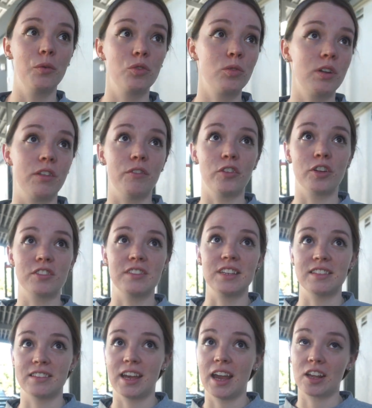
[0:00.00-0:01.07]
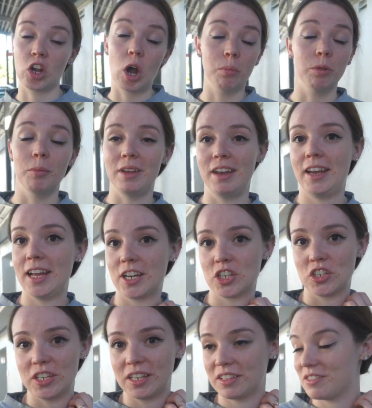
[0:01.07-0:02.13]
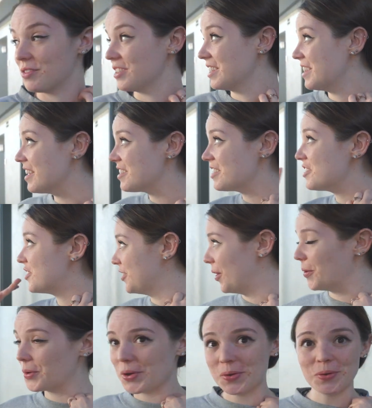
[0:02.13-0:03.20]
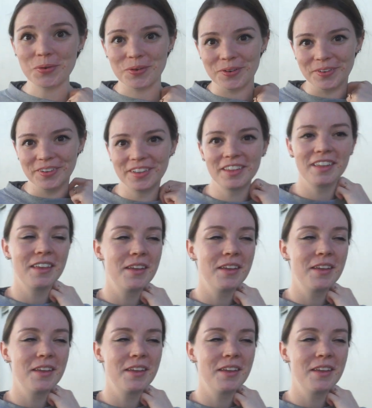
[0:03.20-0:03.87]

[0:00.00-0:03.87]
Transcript: It was one of the first things that I complimented actually, because I was like, this is so cool.